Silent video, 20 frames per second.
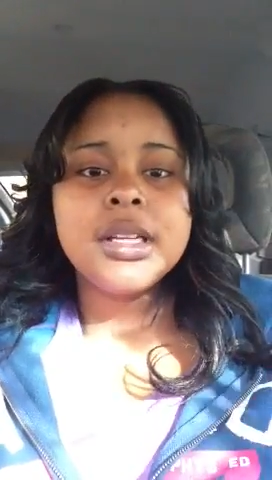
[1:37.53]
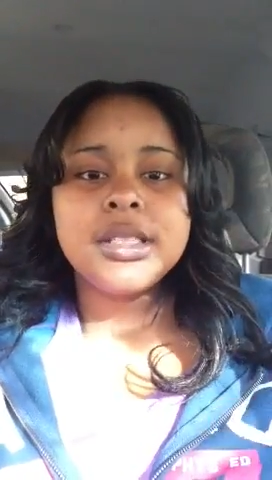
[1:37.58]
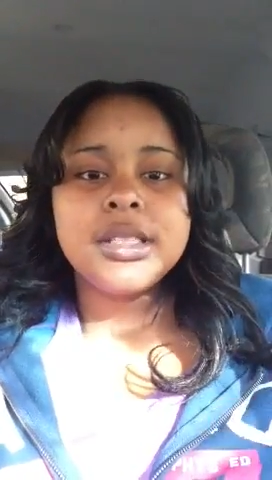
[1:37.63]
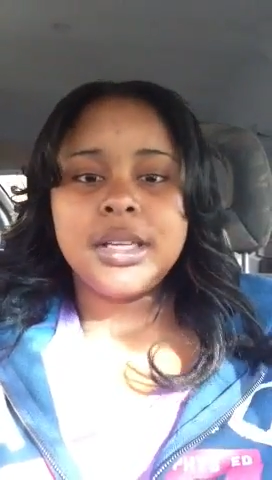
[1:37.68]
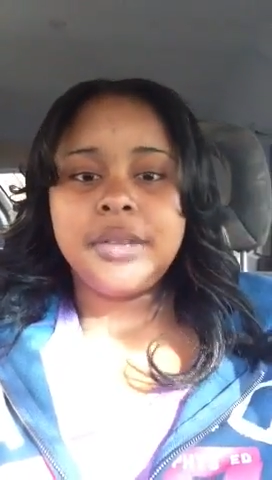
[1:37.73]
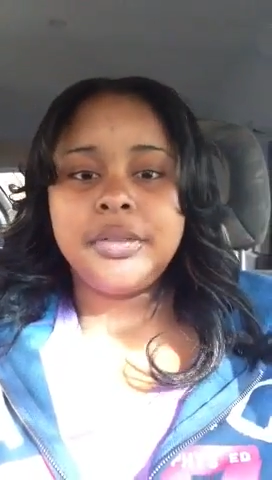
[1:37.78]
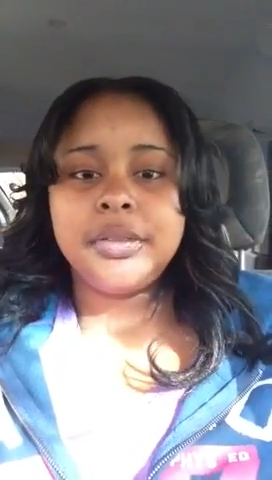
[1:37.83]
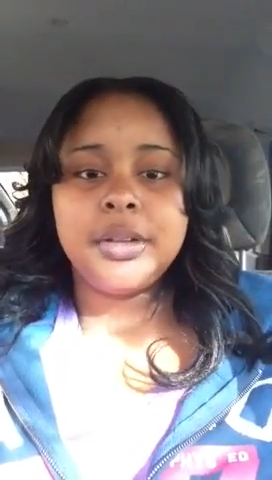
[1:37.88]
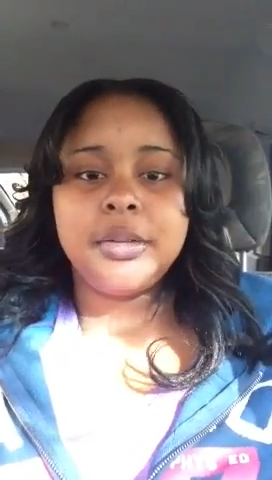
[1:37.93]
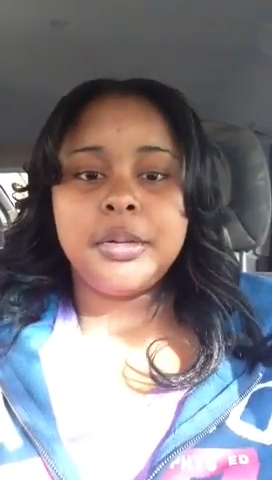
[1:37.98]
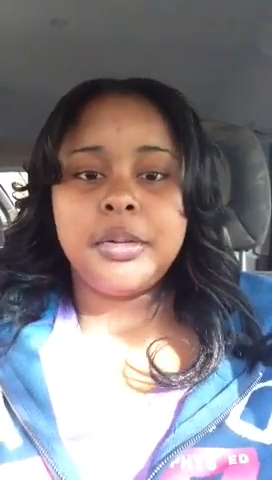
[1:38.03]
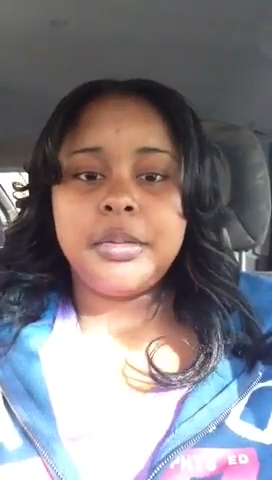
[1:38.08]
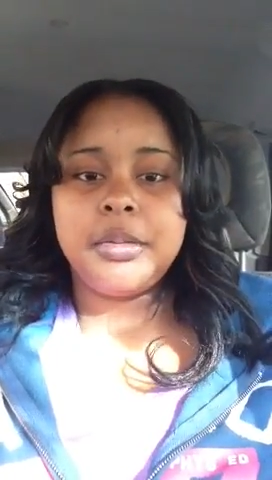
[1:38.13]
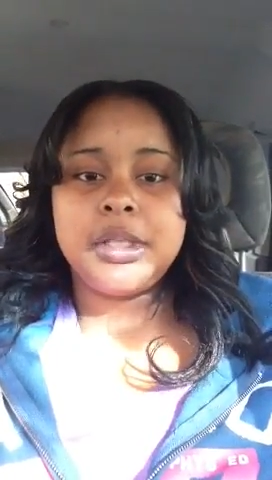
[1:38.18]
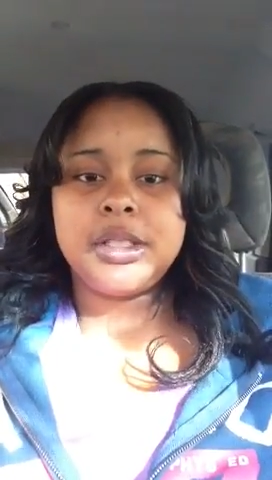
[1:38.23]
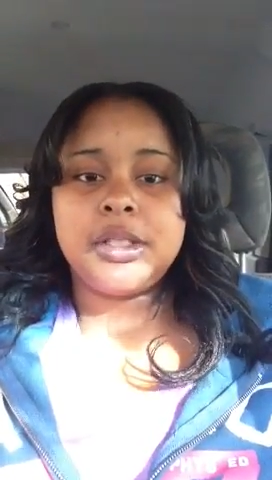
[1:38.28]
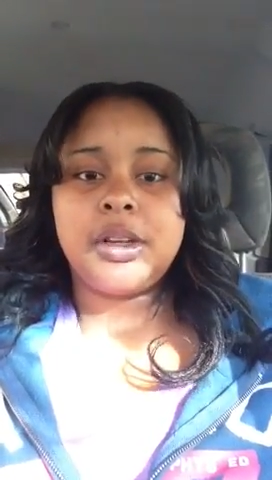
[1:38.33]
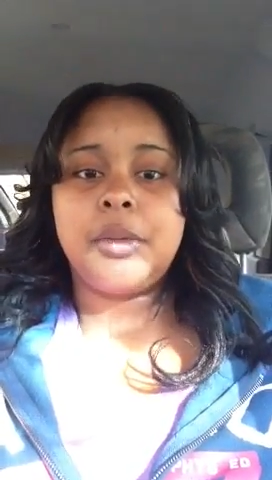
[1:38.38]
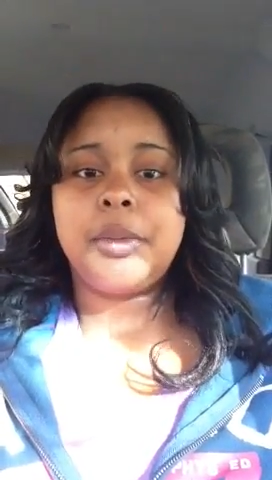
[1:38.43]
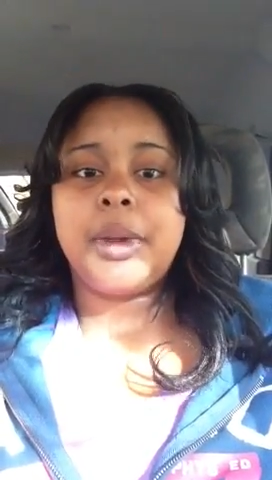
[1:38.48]
definitely when we
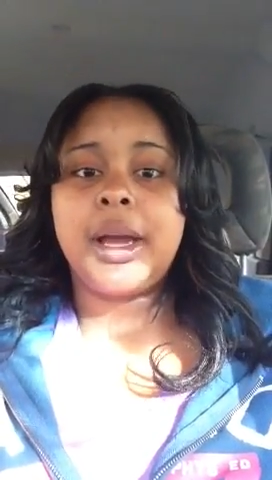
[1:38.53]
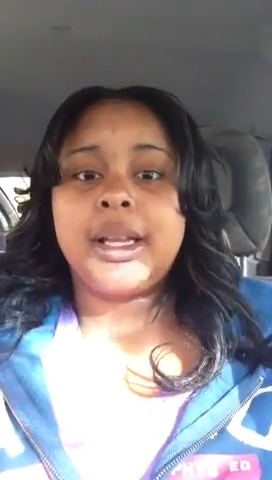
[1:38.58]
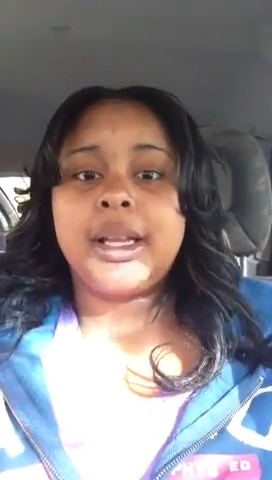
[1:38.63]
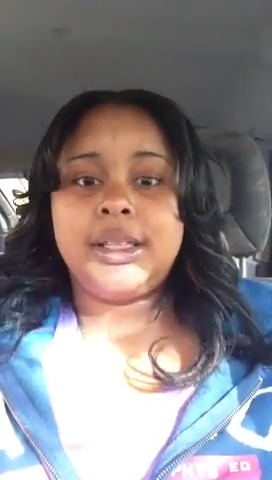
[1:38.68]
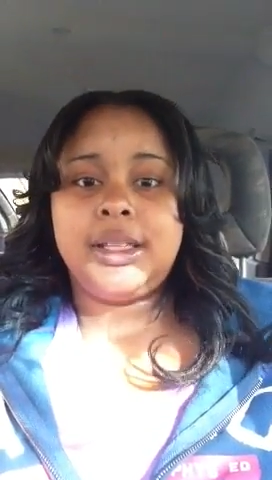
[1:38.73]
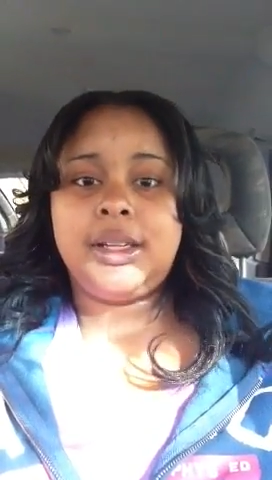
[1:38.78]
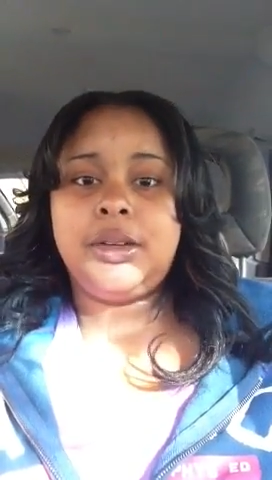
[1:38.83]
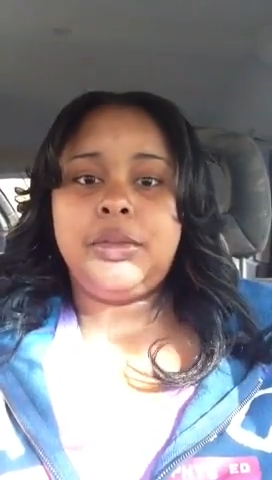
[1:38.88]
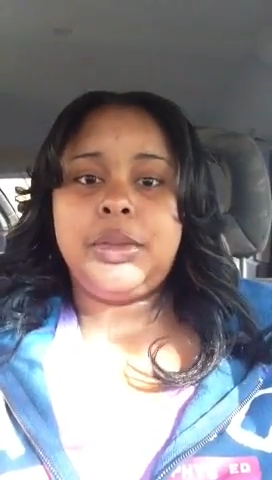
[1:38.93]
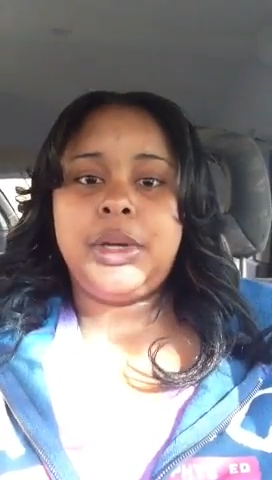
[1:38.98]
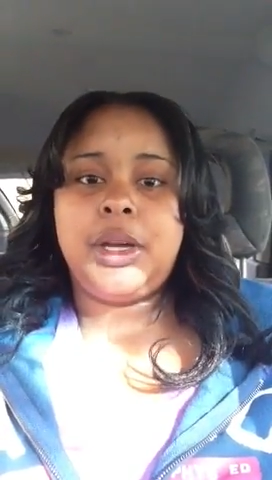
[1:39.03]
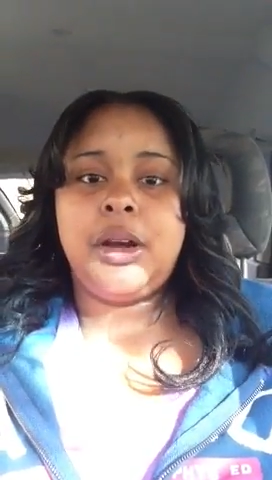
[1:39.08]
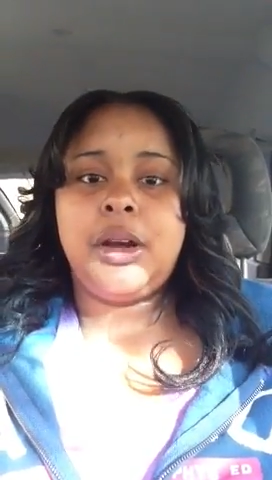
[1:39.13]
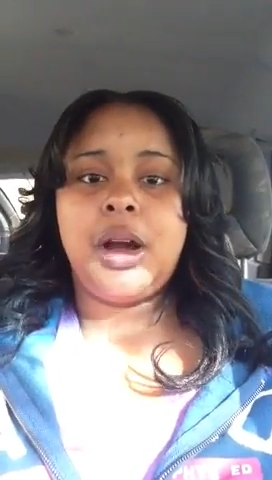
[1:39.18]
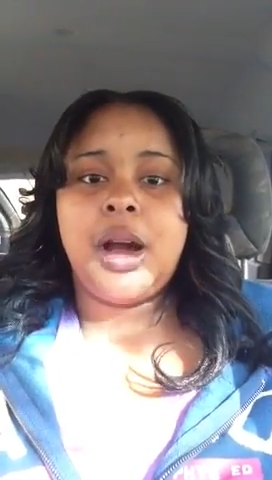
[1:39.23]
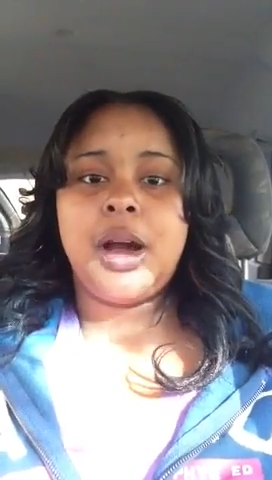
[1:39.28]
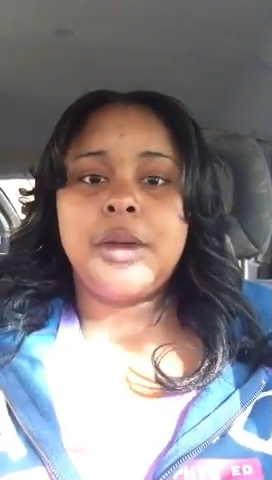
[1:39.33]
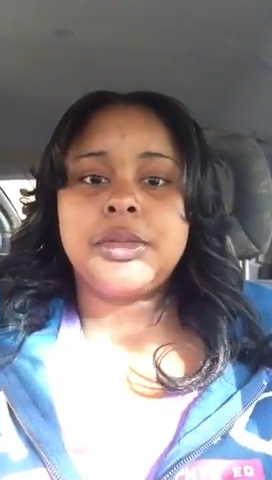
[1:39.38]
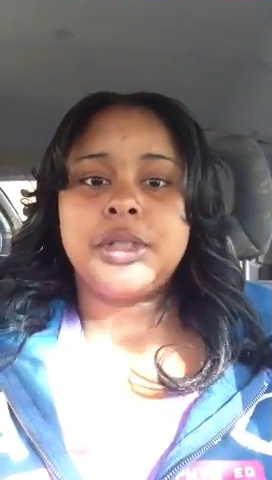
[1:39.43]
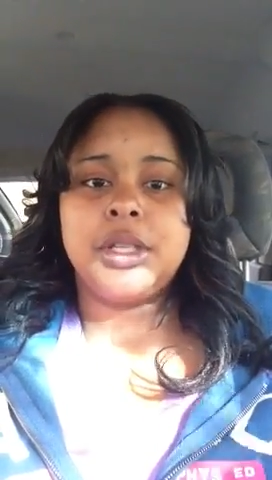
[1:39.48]
start back, that'll be our
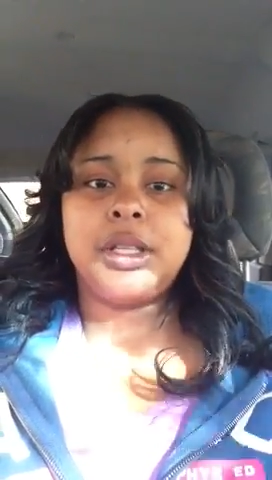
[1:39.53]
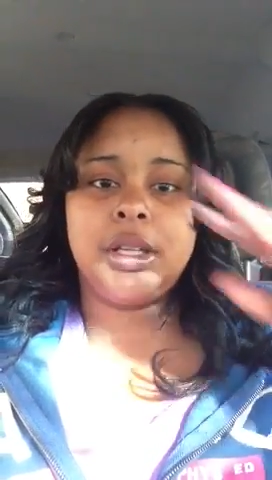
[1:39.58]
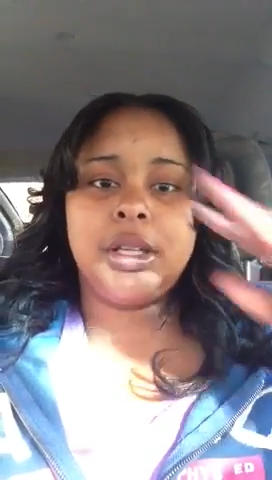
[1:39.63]
option.